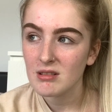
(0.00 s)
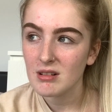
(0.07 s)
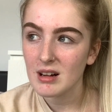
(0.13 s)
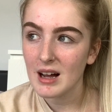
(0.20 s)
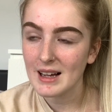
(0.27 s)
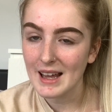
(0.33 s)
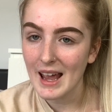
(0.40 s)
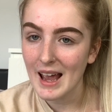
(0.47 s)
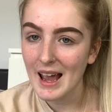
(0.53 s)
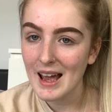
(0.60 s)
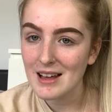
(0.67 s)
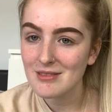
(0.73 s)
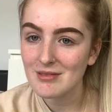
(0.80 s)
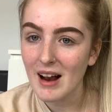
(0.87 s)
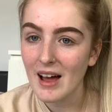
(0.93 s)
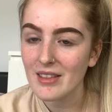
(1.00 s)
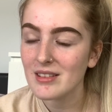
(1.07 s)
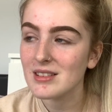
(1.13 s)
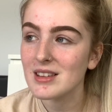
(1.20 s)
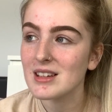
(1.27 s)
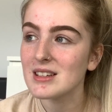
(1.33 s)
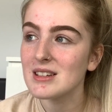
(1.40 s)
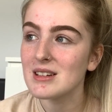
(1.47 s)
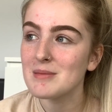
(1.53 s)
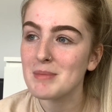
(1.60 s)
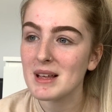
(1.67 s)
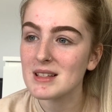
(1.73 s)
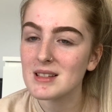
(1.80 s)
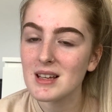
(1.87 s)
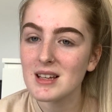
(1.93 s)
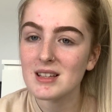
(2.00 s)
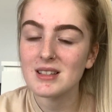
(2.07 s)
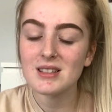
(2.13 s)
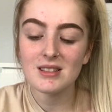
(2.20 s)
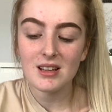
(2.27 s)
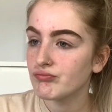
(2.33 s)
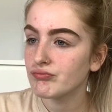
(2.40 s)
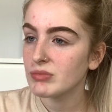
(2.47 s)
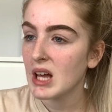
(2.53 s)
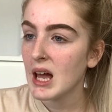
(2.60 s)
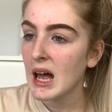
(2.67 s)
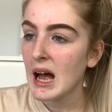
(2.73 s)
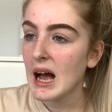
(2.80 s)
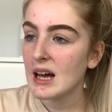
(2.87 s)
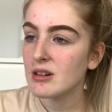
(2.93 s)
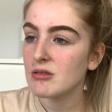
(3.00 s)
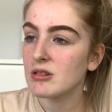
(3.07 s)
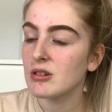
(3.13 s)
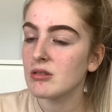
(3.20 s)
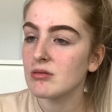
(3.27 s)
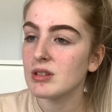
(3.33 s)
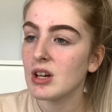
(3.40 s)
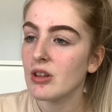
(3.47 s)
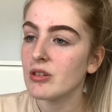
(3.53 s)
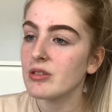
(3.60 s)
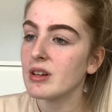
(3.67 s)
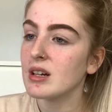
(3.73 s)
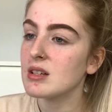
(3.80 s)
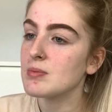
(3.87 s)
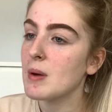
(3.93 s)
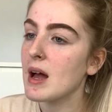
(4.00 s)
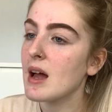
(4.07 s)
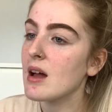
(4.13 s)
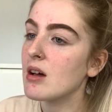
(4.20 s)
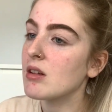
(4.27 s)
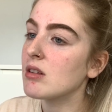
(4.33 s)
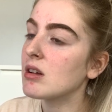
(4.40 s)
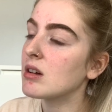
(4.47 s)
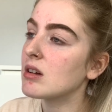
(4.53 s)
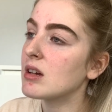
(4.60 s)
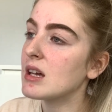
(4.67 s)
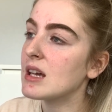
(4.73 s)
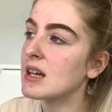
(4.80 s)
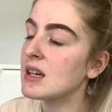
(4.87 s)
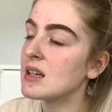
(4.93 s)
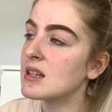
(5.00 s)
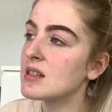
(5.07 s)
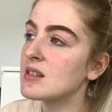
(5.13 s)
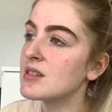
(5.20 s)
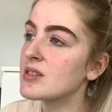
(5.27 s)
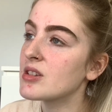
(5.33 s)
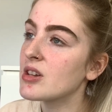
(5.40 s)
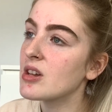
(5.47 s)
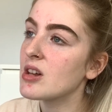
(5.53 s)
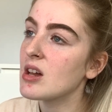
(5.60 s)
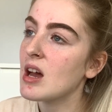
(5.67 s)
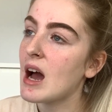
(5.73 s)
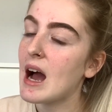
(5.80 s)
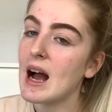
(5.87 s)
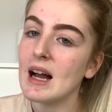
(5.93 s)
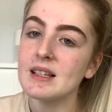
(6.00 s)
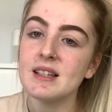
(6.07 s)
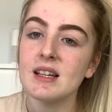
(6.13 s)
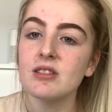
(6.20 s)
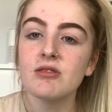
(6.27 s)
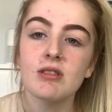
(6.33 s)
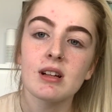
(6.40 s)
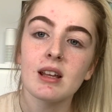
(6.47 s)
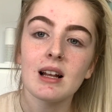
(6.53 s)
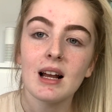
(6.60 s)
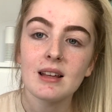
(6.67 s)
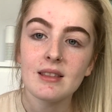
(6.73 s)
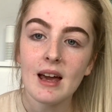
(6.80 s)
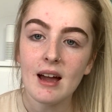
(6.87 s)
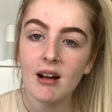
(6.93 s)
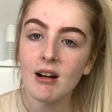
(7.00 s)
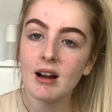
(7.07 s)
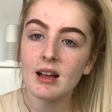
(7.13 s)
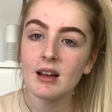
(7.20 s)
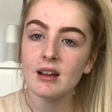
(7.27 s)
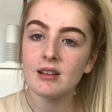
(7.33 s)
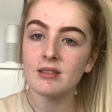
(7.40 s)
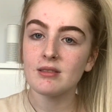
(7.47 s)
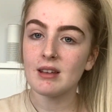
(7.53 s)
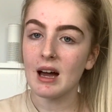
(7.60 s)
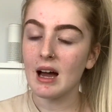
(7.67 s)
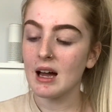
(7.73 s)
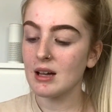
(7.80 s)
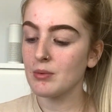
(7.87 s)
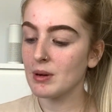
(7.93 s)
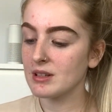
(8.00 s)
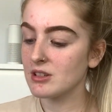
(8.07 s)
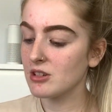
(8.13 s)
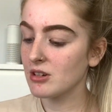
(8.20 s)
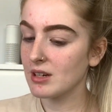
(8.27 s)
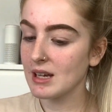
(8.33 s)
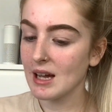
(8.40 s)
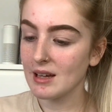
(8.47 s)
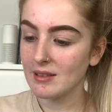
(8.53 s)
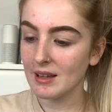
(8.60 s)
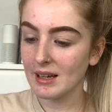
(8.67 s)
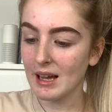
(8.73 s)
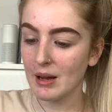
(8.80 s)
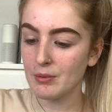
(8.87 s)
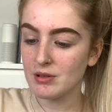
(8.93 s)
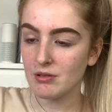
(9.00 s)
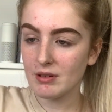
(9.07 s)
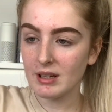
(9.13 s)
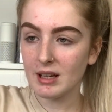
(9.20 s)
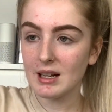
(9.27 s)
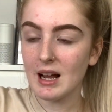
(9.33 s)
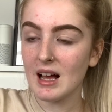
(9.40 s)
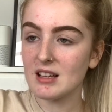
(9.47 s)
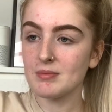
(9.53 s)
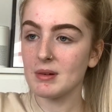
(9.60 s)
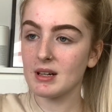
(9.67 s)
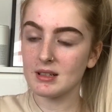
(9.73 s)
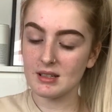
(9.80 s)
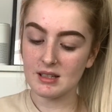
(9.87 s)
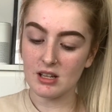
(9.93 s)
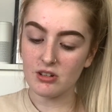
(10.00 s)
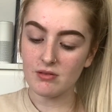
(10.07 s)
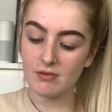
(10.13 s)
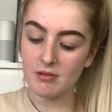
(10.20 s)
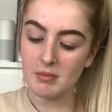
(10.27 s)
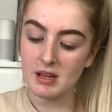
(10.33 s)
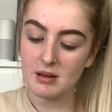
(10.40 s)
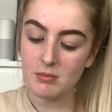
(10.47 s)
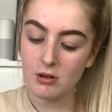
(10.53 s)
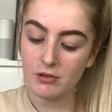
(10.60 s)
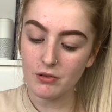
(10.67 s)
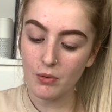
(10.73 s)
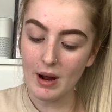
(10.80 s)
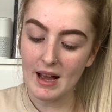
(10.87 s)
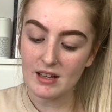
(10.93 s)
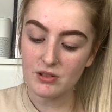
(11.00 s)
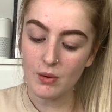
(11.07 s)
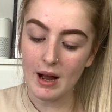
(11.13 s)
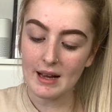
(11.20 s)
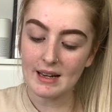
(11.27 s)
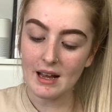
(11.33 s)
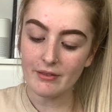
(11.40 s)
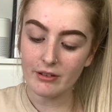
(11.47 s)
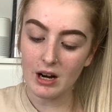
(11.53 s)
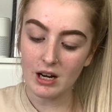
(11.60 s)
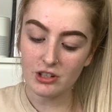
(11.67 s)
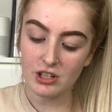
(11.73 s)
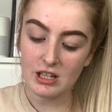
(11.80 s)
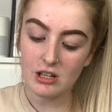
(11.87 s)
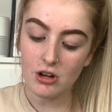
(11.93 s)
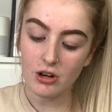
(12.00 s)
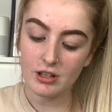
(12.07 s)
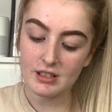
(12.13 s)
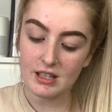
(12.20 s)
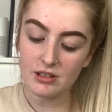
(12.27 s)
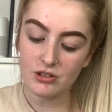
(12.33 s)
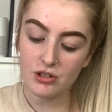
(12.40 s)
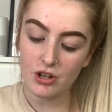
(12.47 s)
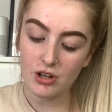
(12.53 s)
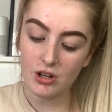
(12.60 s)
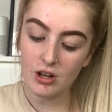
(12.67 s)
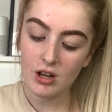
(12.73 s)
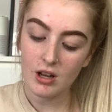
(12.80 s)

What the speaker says: again rather than business. I don't know. The other thing as well is I didn't really like the area that I went to uni in. Like, it was a really last minute decision for me to move away, so I never actually looked into